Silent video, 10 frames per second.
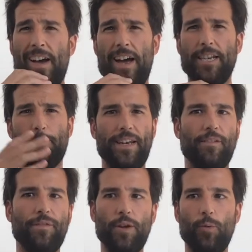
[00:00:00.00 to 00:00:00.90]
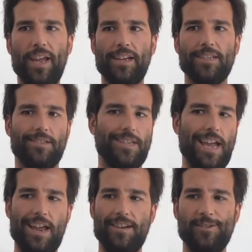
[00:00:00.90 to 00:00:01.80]
and spending a few weeks,
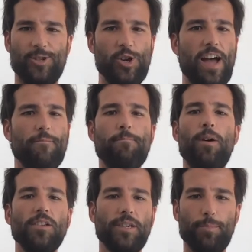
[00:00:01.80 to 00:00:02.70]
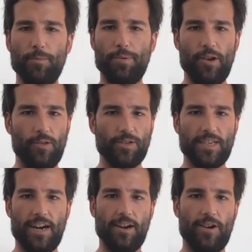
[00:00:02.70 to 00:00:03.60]
then you have multiple
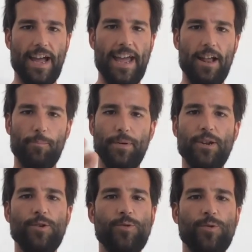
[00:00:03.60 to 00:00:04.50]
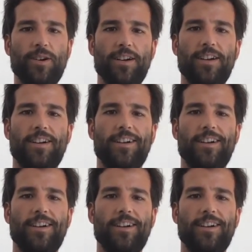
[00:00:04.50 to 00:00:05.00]
products that are going to help you